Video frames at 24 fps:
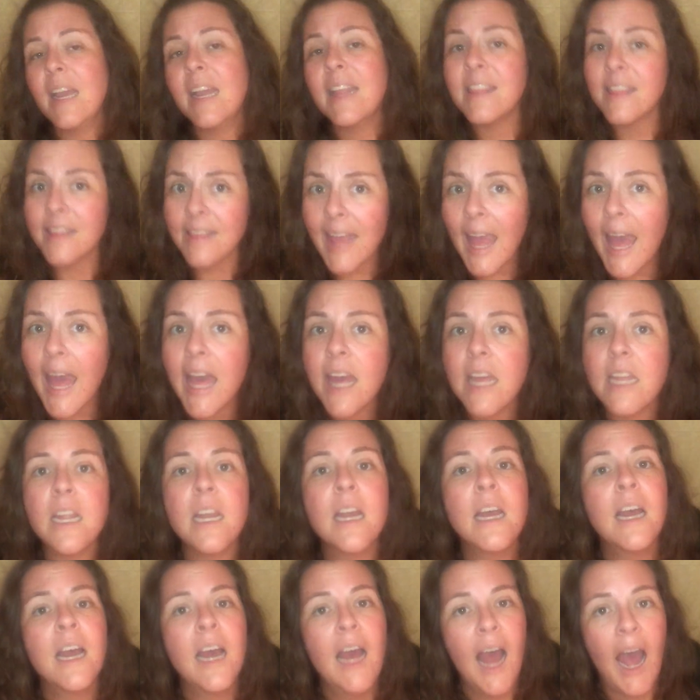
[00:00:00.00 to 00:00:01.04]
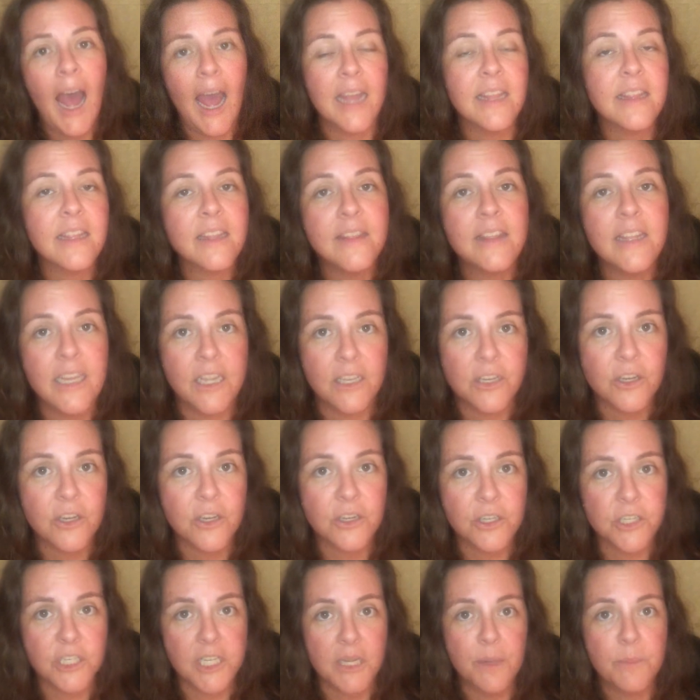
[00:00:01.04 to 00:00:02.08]
Instead, I did the
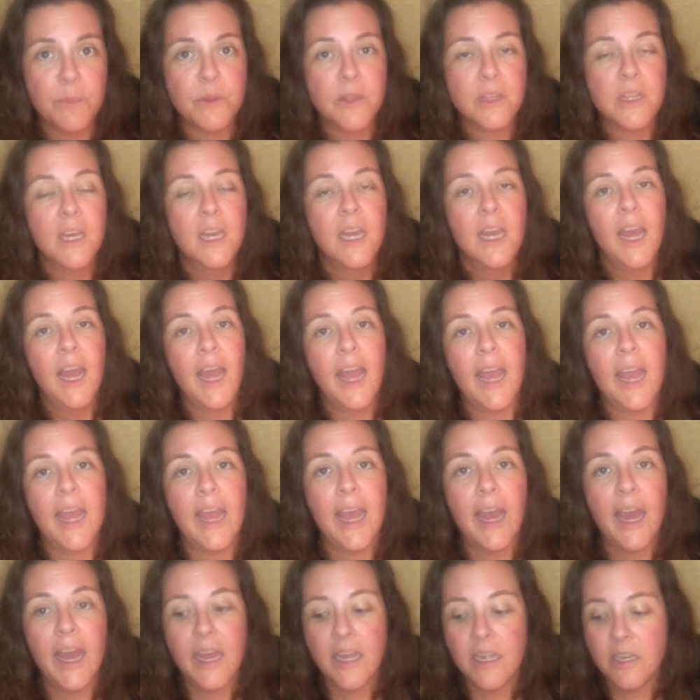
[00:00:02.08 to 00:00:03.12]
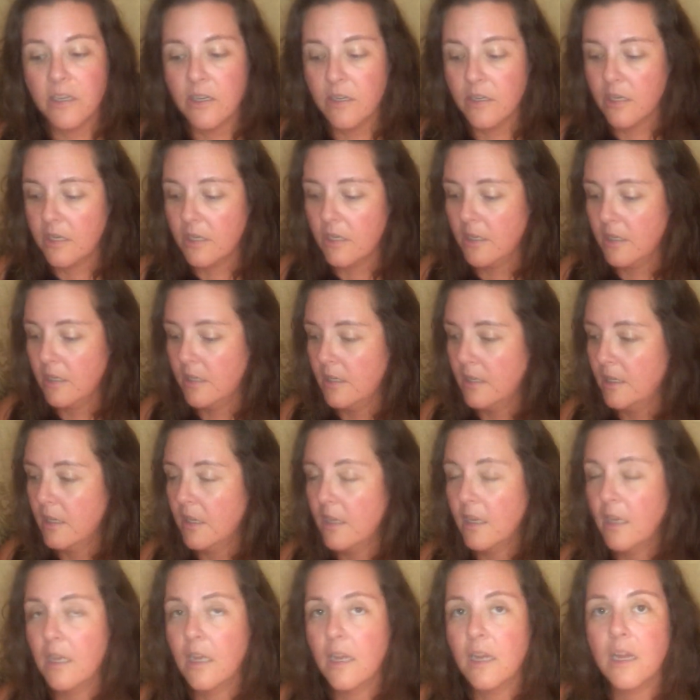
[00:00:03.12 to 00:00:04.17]
internships and
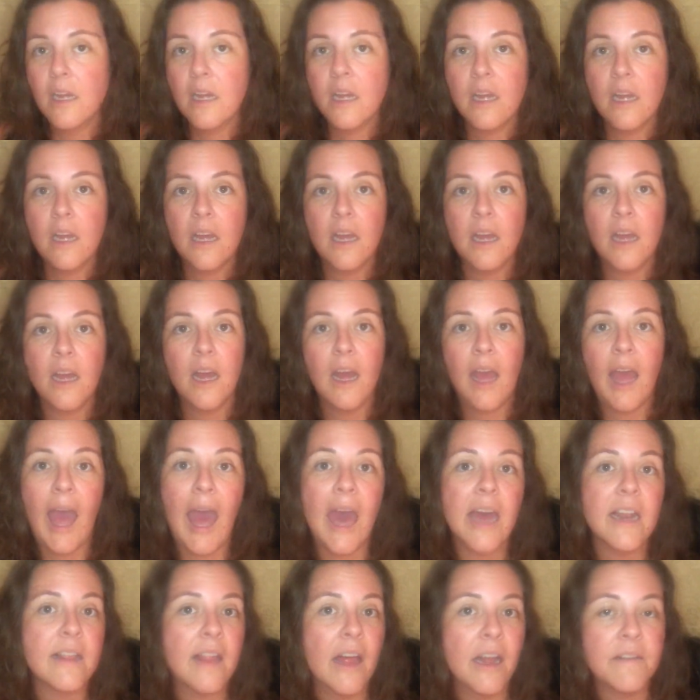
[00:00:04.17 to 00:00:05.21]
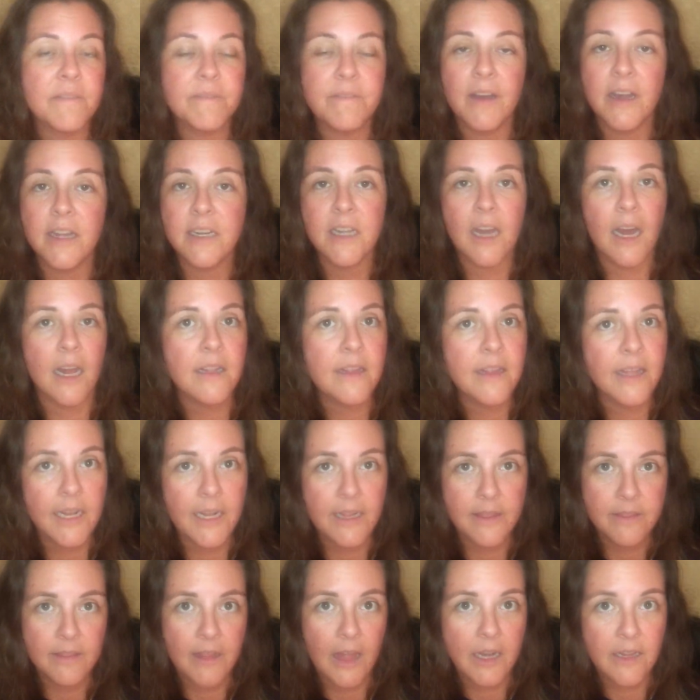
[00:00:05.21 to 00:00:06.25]
had a lot of fun, got
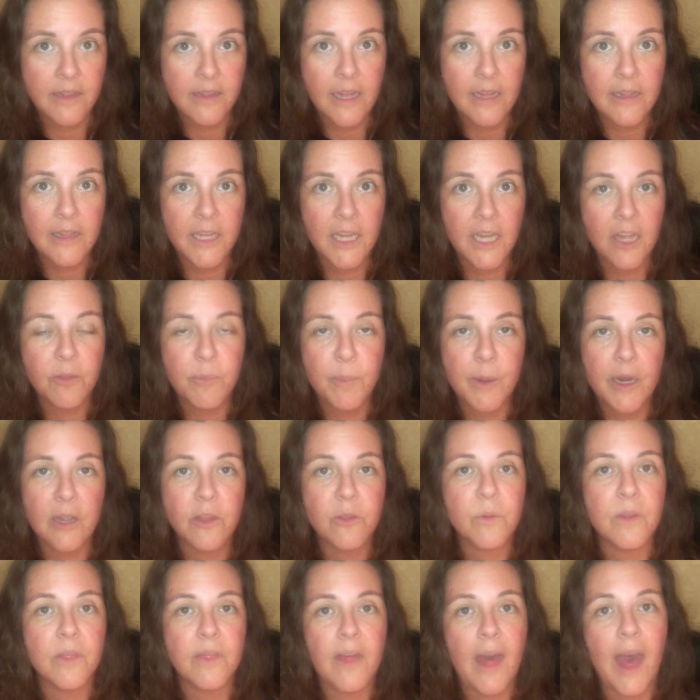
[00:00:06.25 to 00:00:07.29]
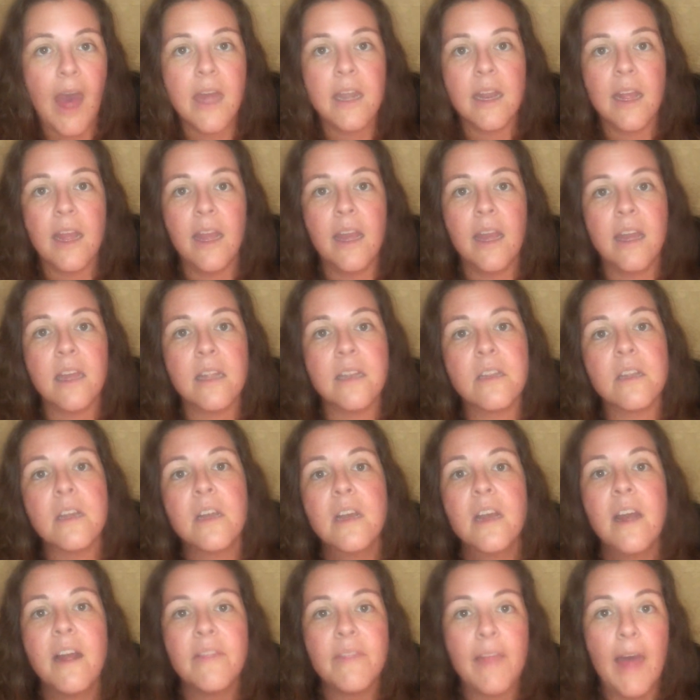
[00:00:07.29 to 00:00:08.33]
a lot of daily experience with that. And
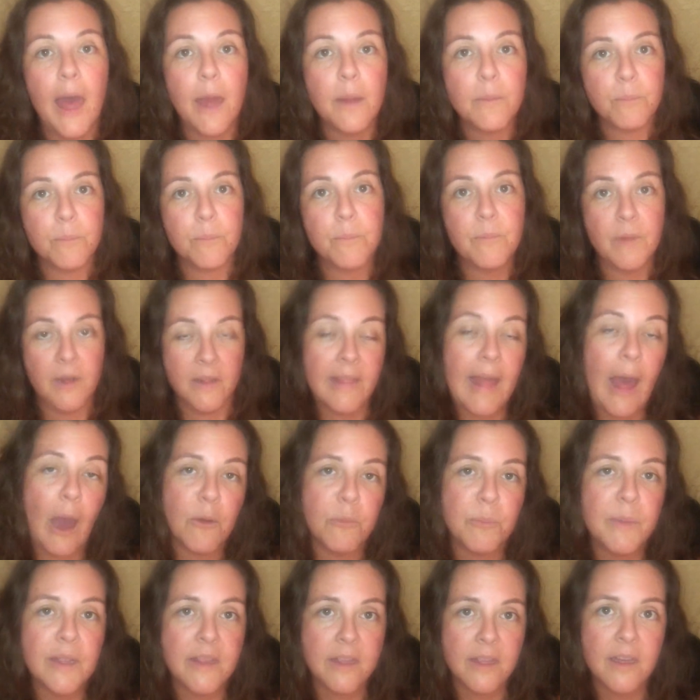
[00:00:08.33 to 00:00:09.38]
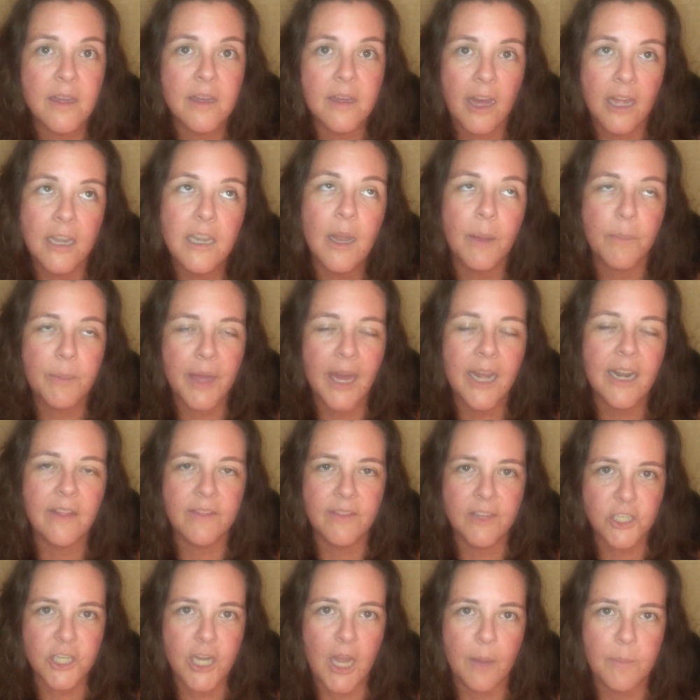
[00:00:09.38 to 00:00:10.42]
that allowed me to end up
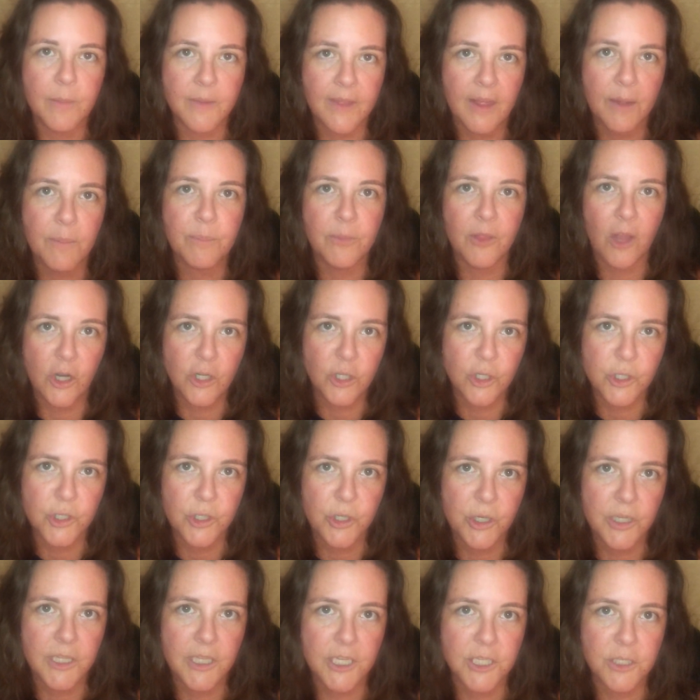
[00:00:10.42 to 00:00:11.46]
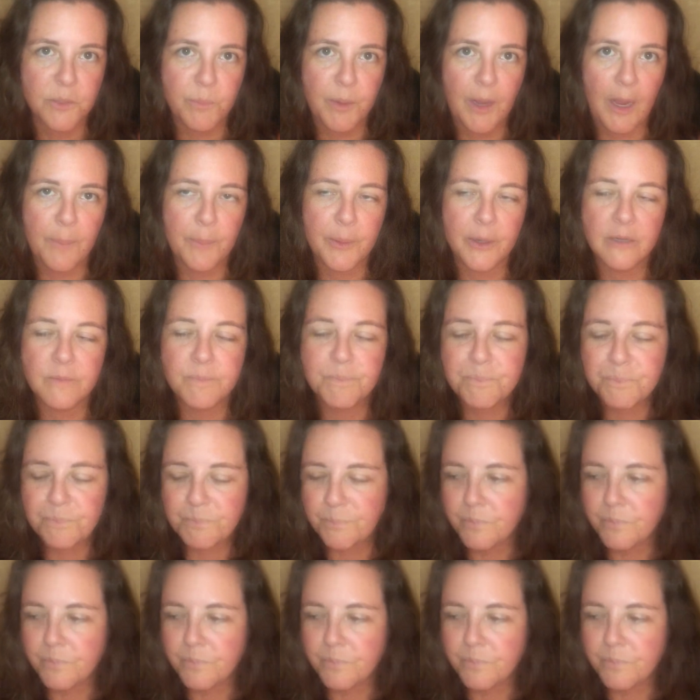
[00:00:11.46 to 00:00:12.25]
getting the job at that larger circulation paper.